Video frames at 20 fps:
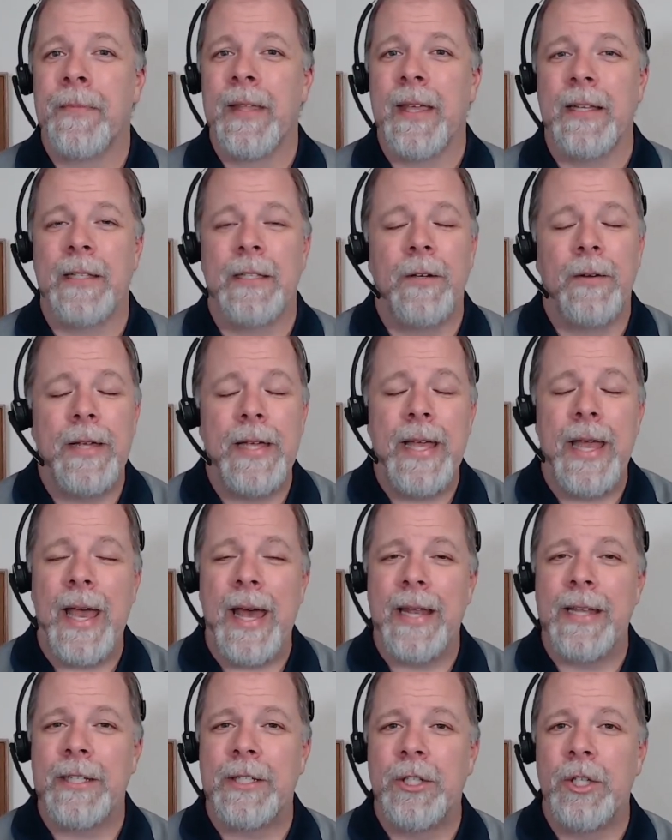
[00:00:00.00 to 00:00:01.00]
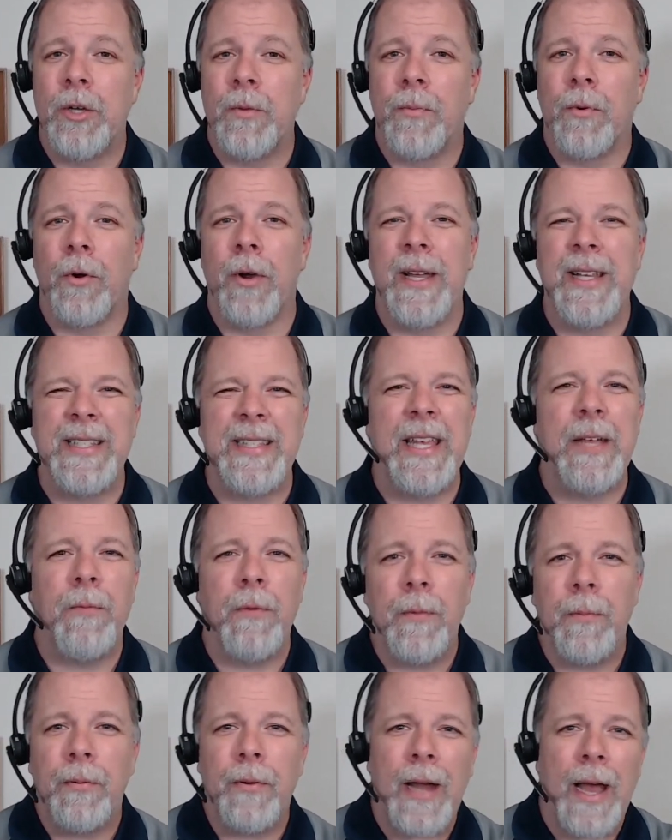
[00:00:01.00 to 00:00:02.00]
And so he had his two boys. They were
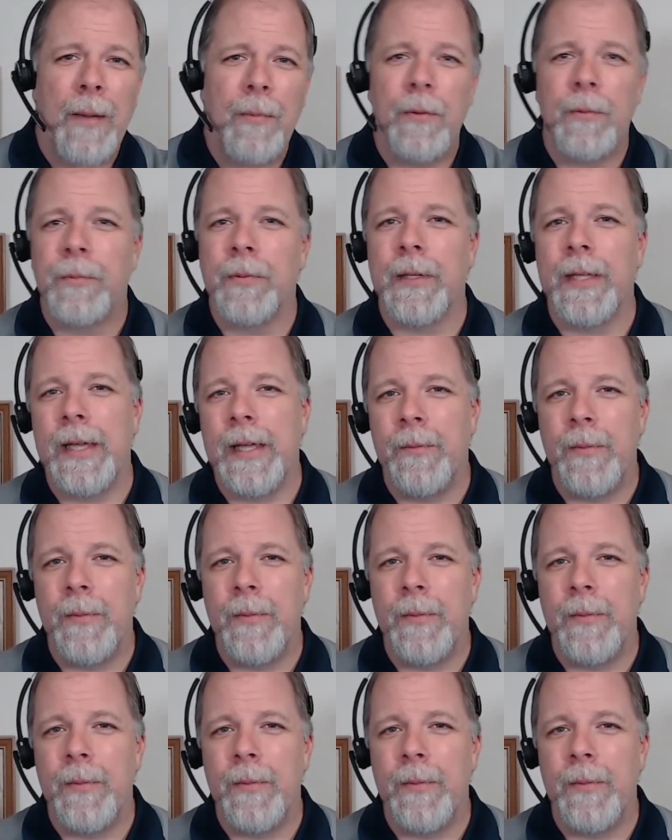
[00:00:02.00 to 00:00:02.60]
probably,